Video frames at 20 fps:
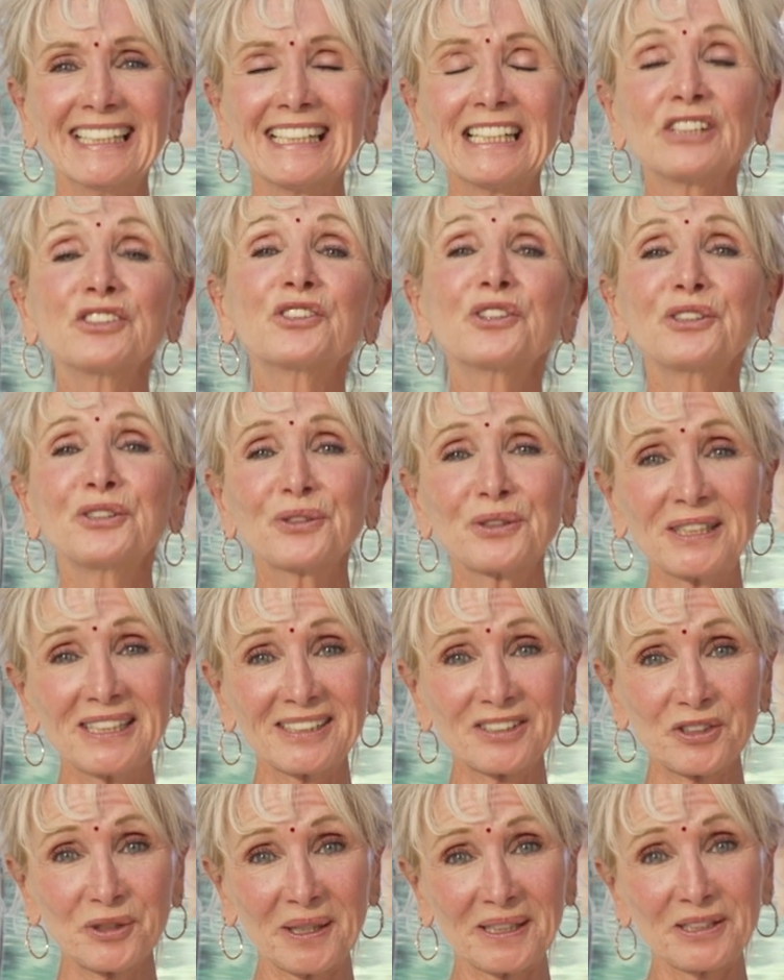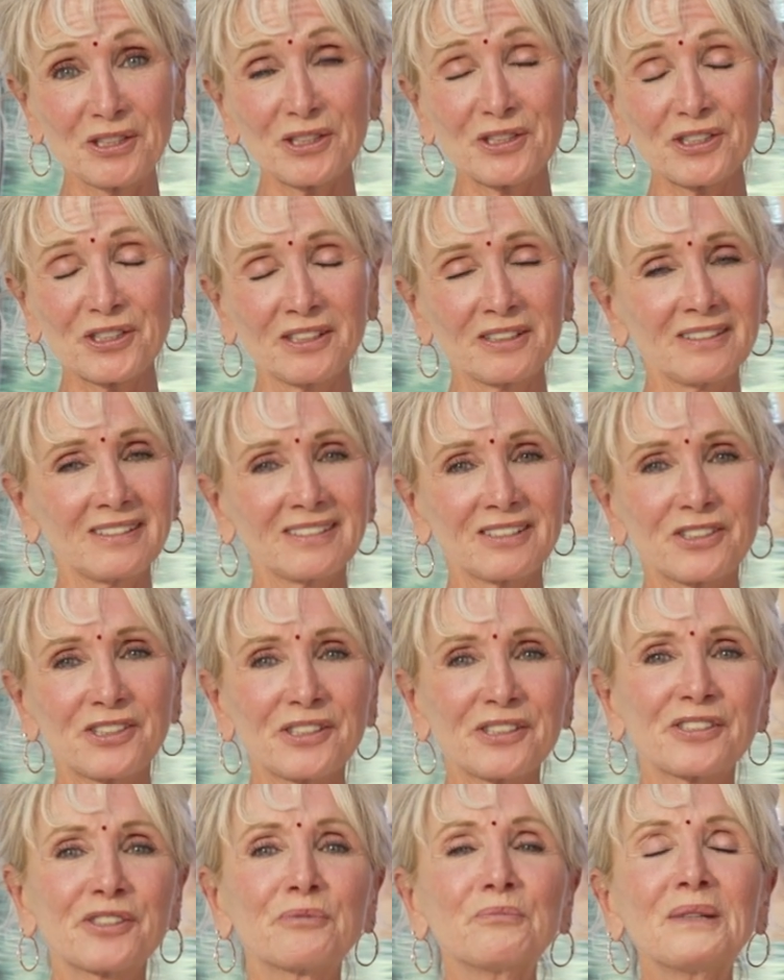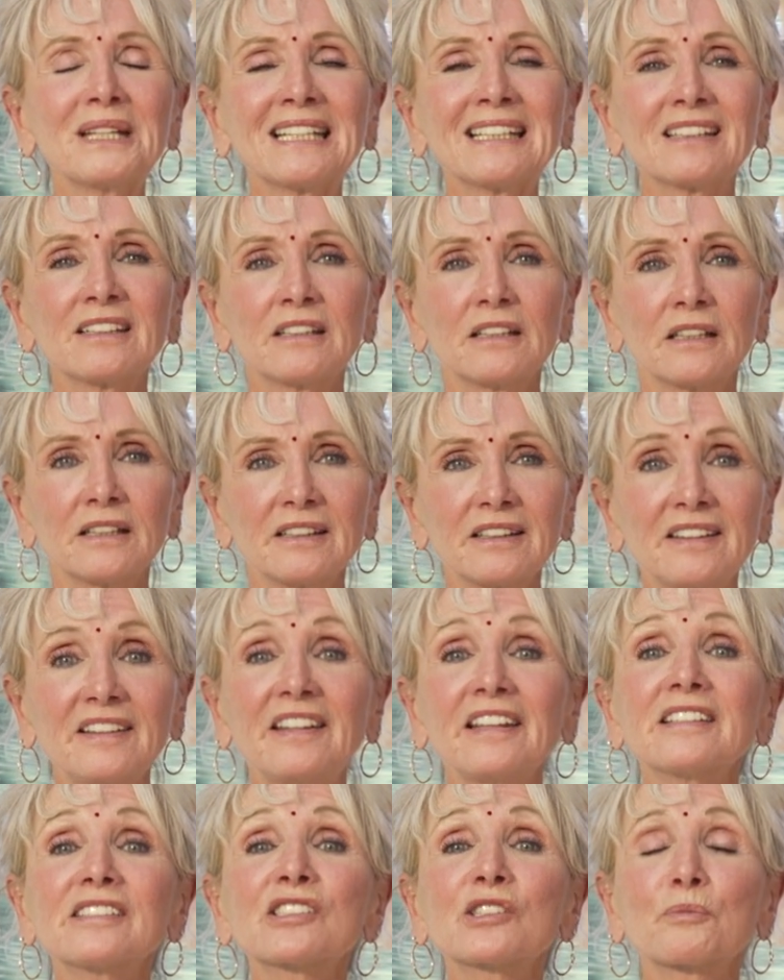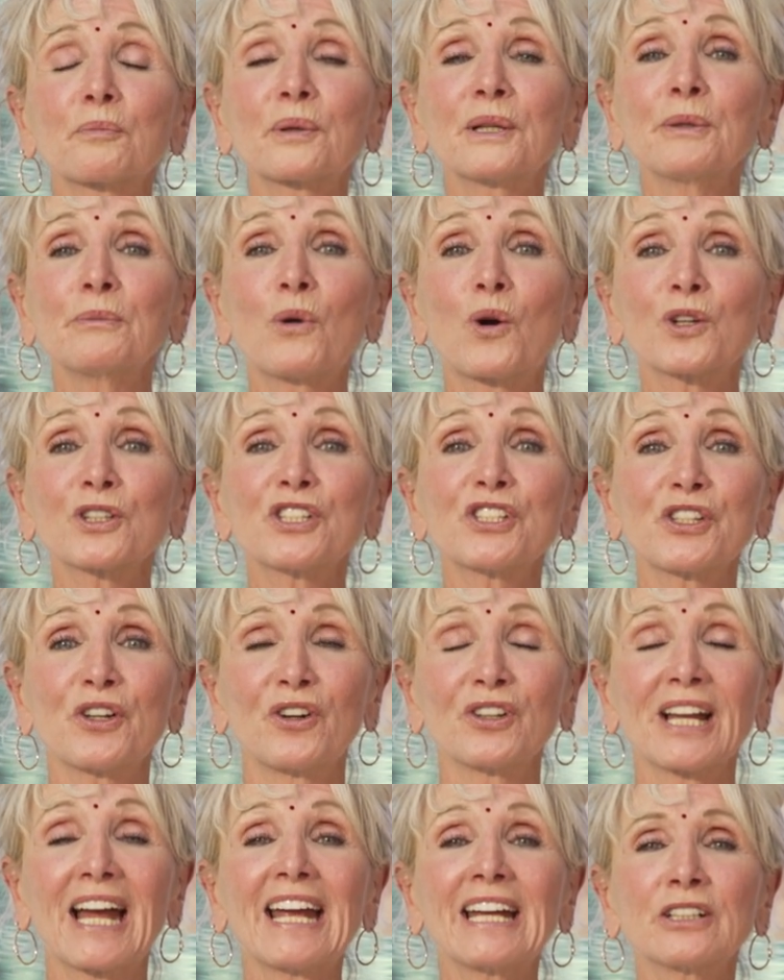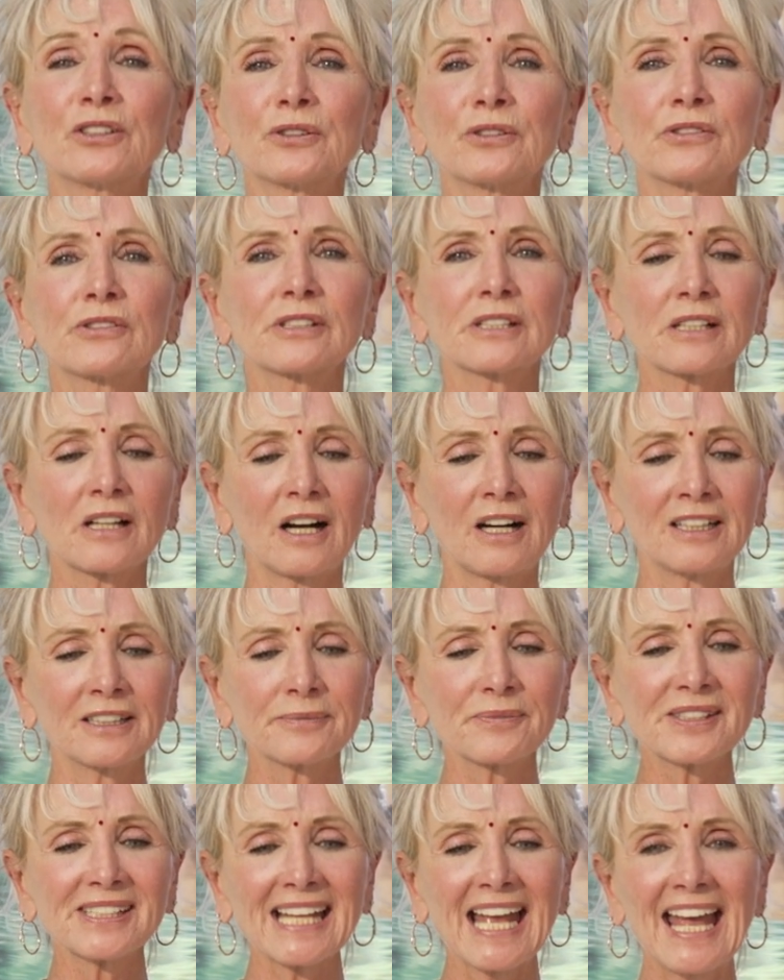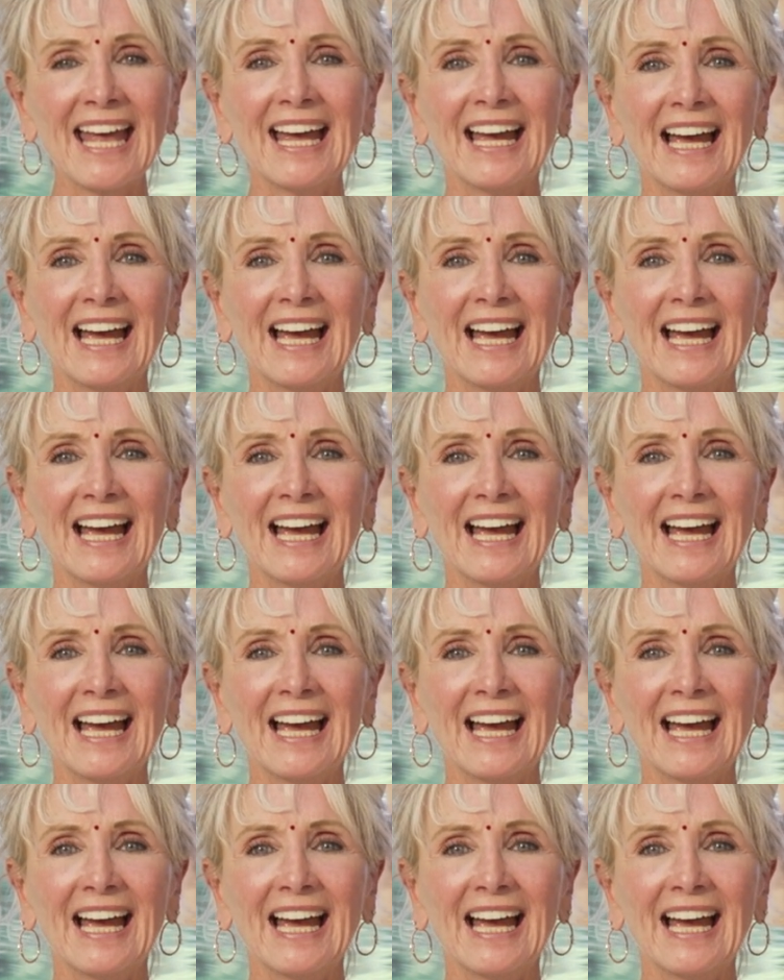in the yogic tradition, just means this primordial energy comes